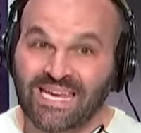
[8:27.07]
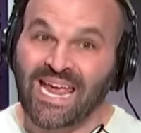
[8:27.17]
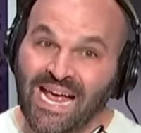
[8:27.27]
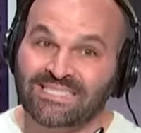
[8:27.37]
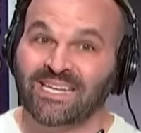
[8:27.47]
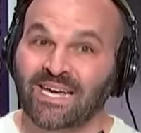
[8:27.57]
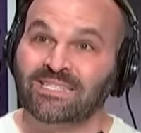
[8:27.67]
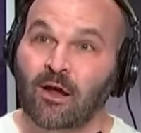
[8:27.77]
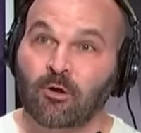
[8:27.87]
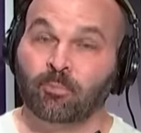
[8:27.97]
he has
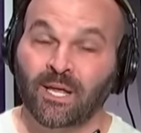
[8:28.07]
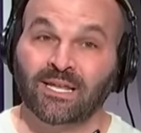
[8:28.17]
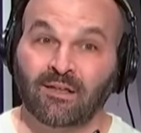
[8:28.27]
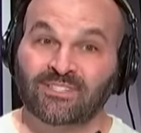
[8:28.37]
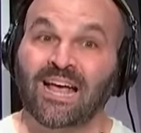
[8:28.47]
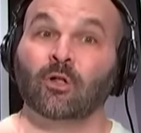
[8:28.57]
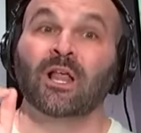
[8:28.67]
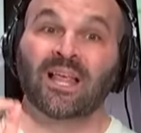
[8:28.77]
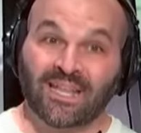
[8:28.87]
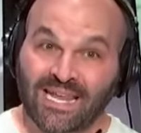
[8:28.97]
kicked out and played left
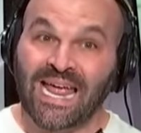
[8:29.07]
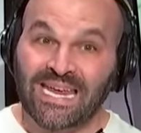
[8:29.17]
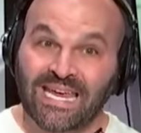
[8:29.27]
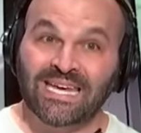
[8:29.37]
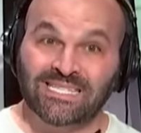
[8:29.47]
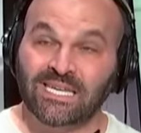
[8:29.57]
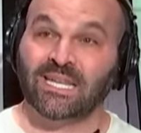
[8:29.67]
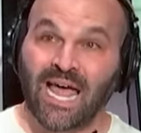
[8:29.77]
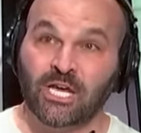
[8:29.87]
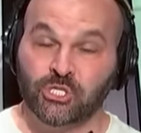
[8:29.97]
tackle like he
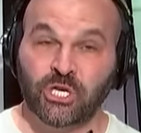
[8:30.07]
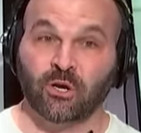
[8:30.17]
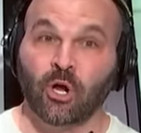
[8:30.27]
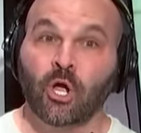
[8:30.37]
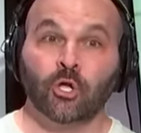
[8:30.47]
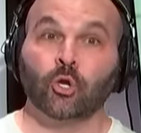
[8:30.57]
did last year.